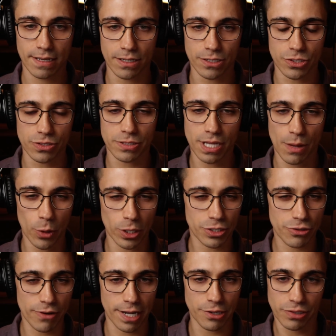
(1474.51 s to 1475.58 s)
Somewhat
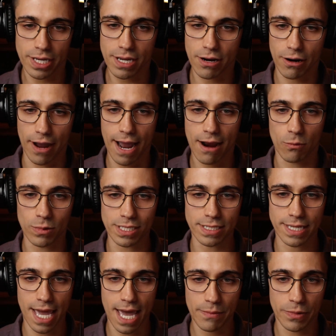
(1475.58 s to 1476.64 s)
strangely, her hair was
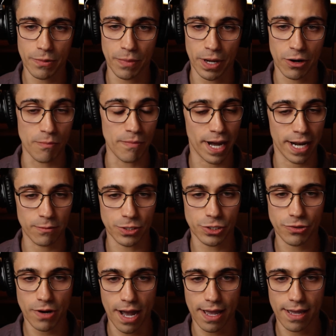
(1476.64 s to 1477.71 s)
damp, but her body was
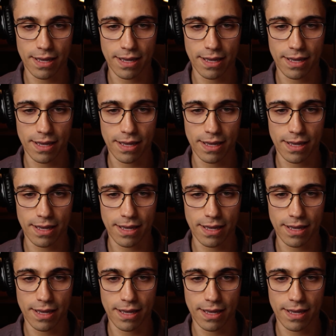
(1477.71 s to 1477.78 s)
dry.